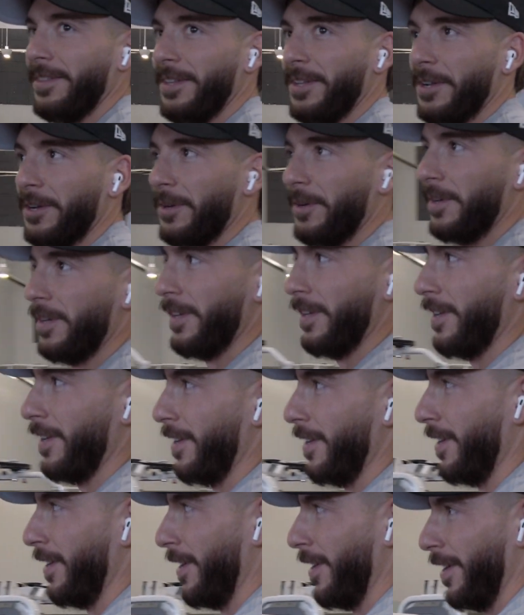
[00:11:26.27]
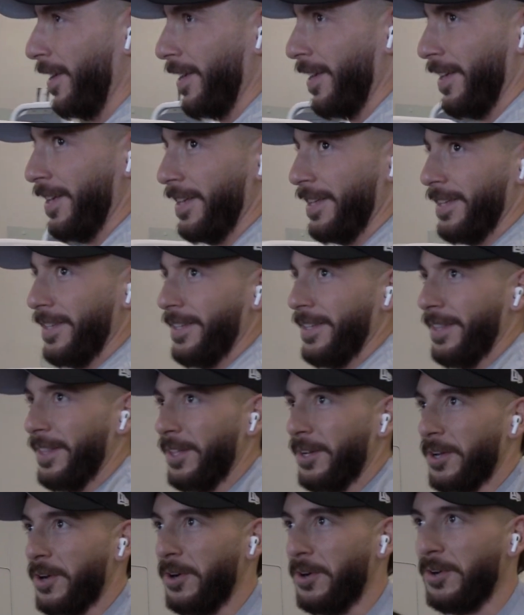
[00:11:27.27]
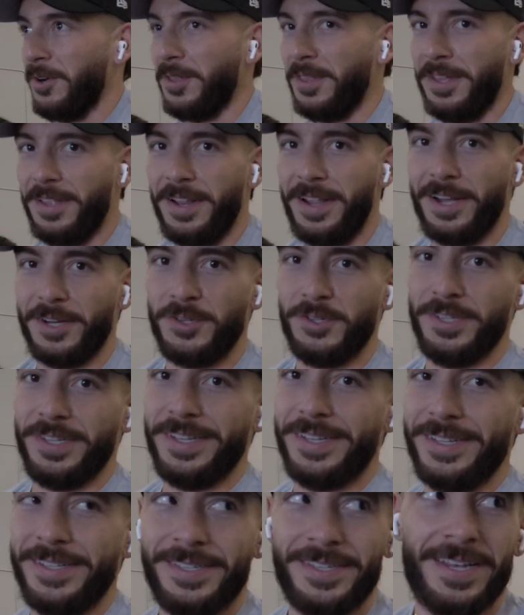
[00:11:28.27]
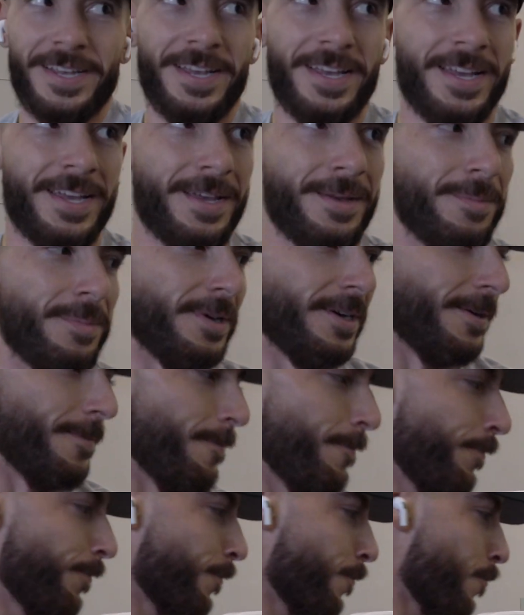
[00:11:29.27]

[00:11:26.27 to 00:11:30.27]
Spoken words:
you know, look harder than it actually is, but